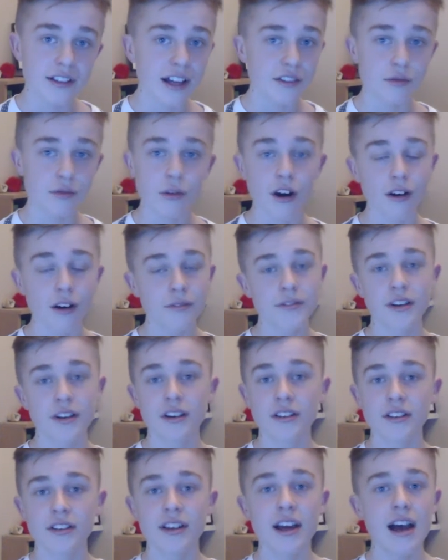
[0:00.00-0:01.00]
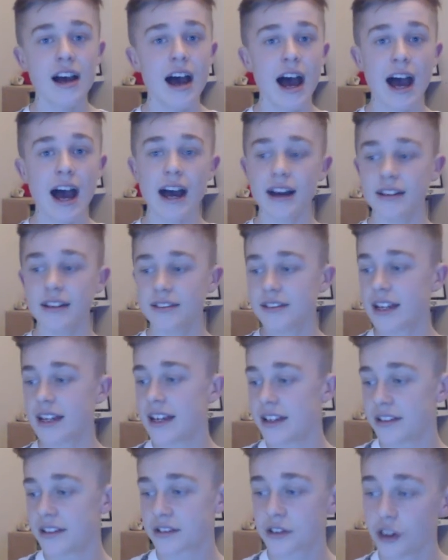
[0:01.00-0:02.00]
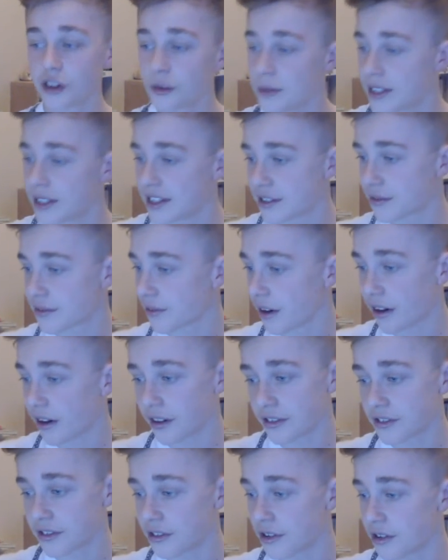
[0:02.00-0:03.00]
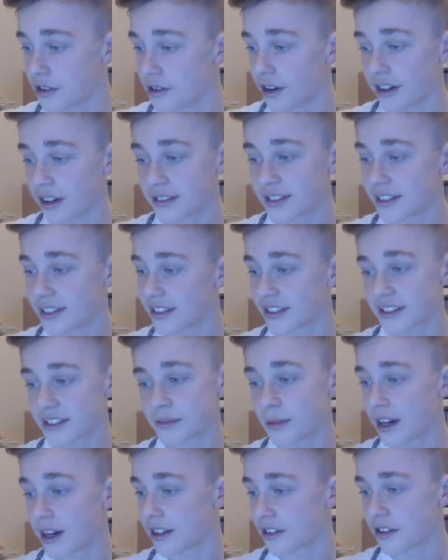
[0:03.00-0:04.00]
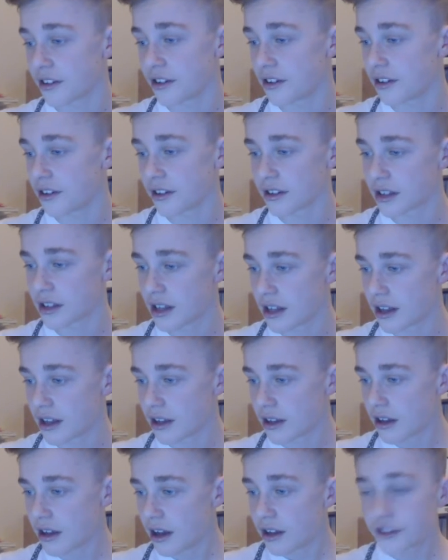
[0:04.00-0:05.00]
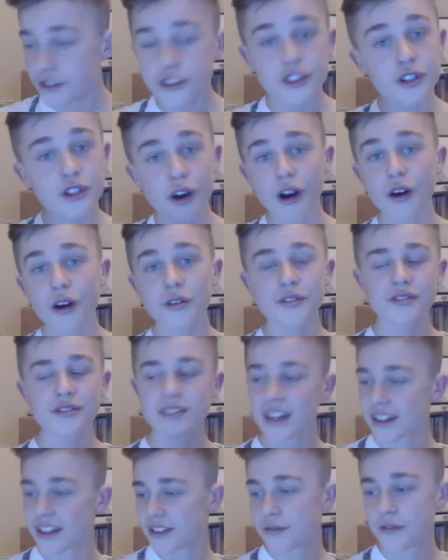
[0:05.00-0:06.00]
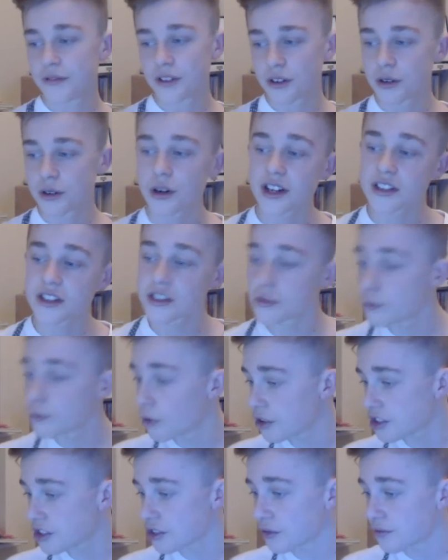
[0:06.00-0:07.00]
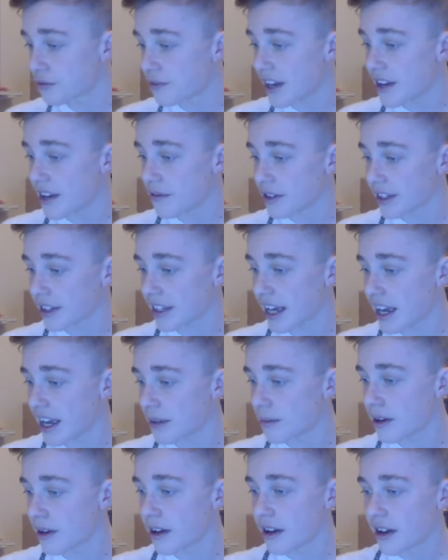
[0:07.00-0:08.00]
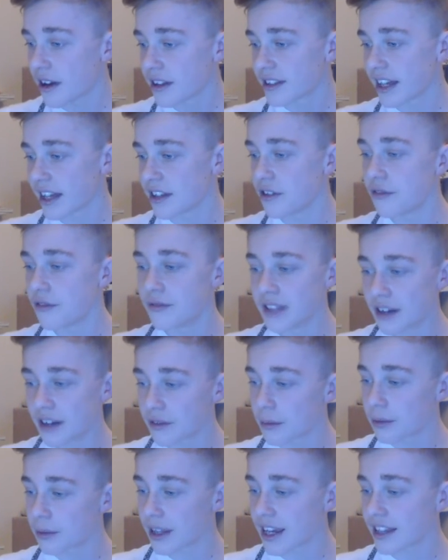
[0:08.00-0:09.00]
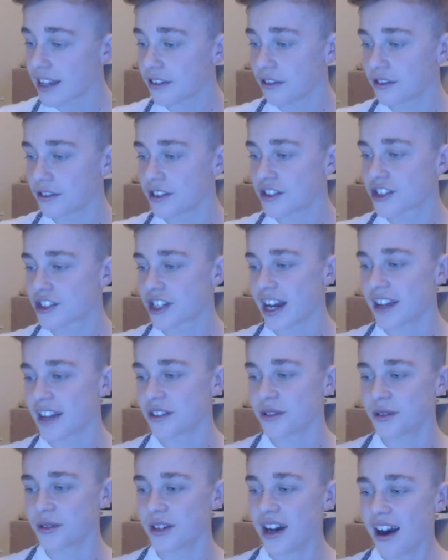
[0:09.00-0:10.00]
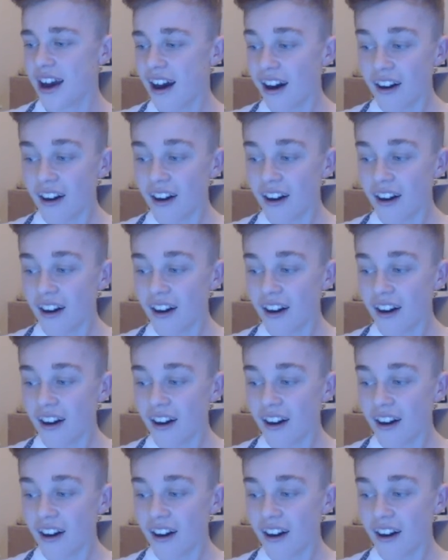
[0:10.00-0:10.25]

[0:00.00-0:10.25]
That's what I've done, and it has got me this far. So I didn't expect, no. Charles, thank you for the question. What's your favourite game that you've never played on the channel?